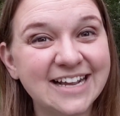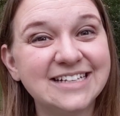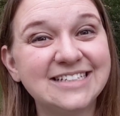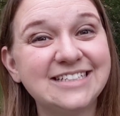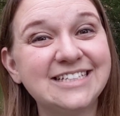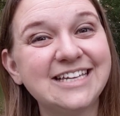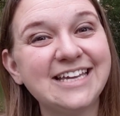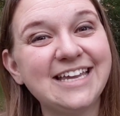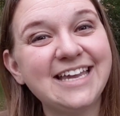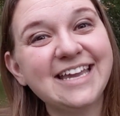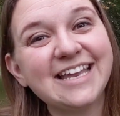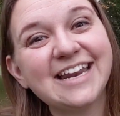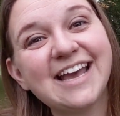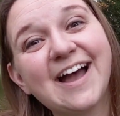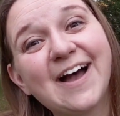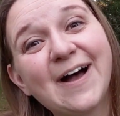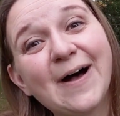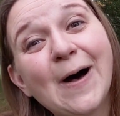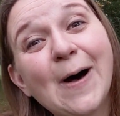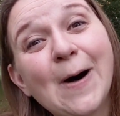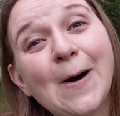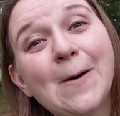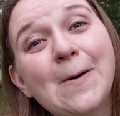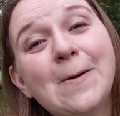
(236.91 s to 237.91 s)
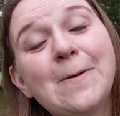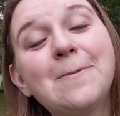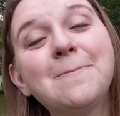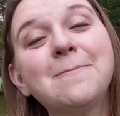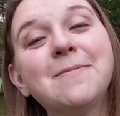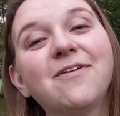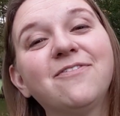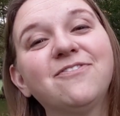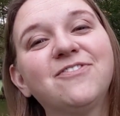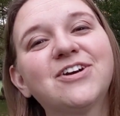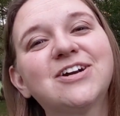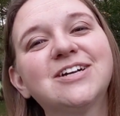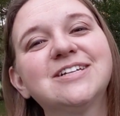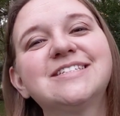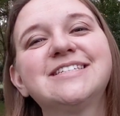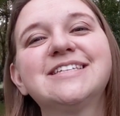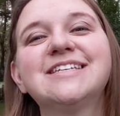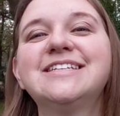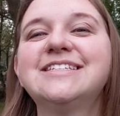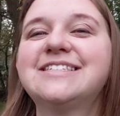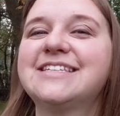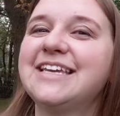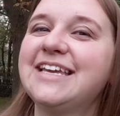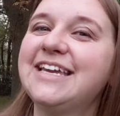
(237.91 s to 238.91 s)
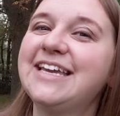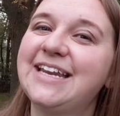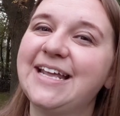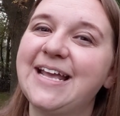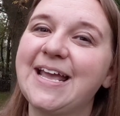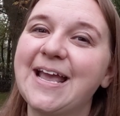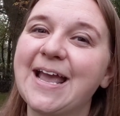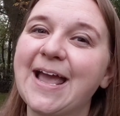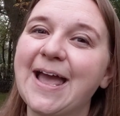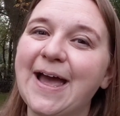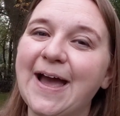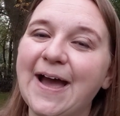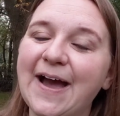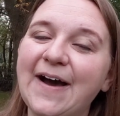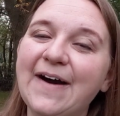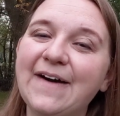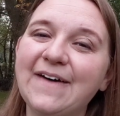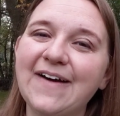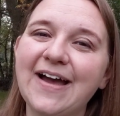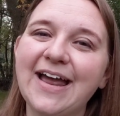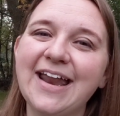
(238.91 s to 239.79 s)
to eat at home versus eating out.